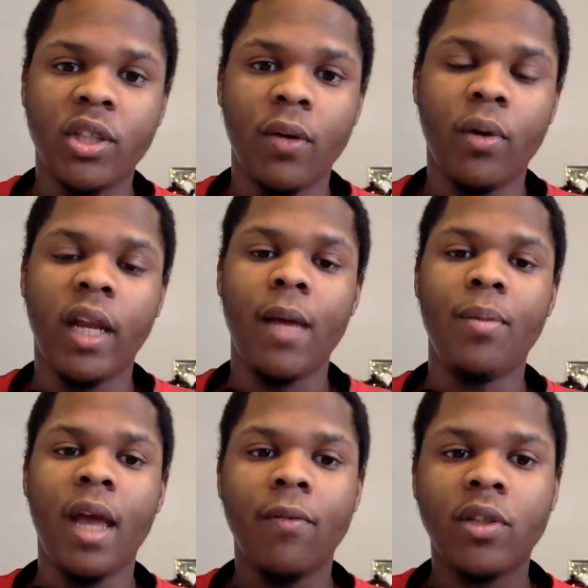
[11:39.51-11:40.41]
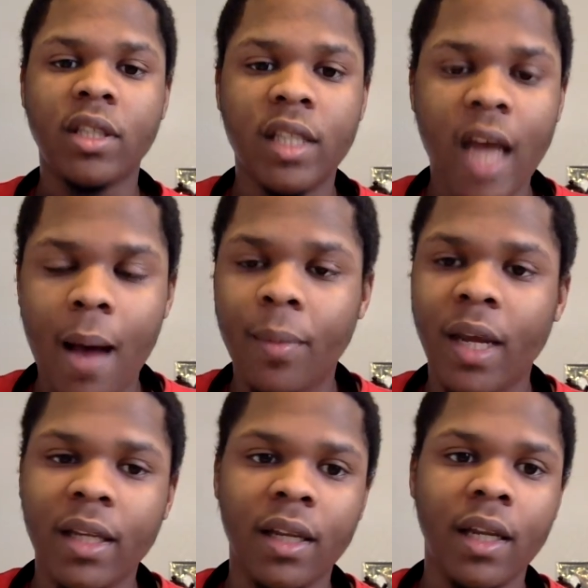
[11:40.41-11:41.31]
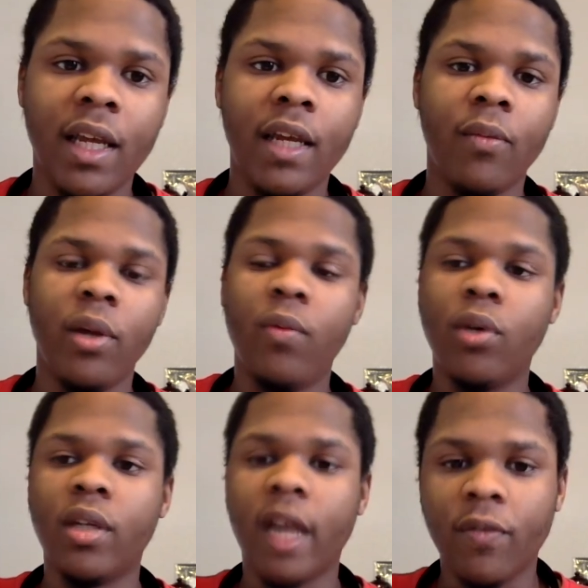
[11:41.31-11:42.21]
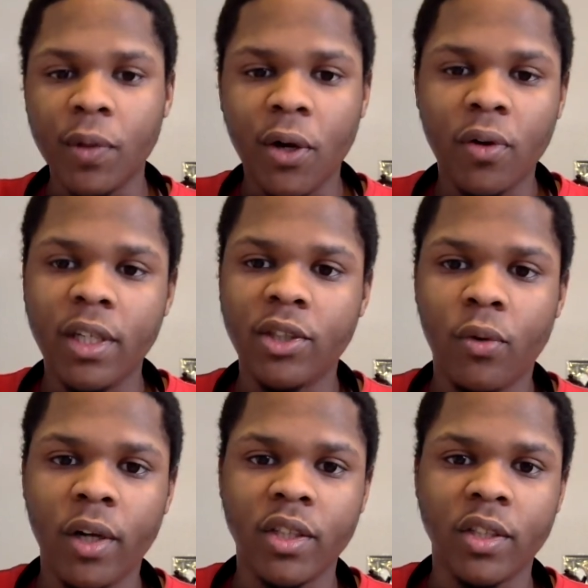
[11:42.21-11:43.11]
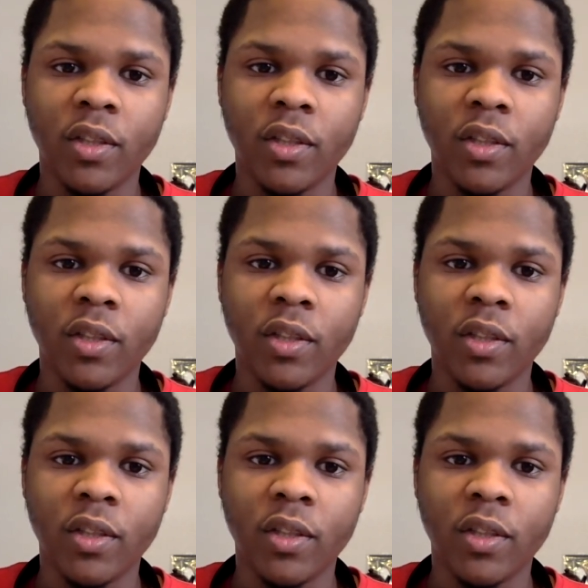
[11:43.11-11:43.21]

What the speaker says: Would they be able to dominate the league? We will never know these questions.